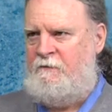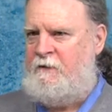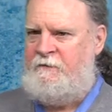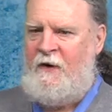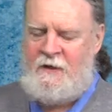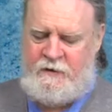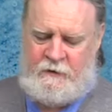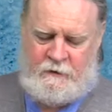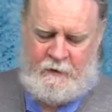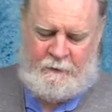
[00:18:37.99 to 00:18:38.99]
of a Fox
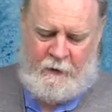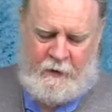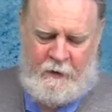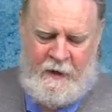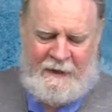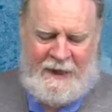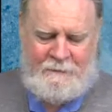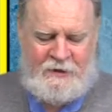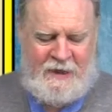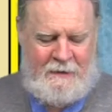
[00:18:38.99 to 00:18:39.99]
News reporter
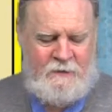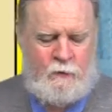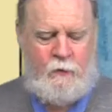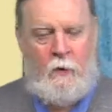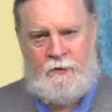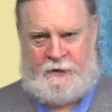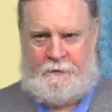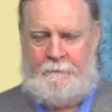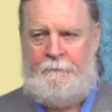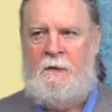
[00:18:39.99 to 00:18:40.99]
named James Rosen.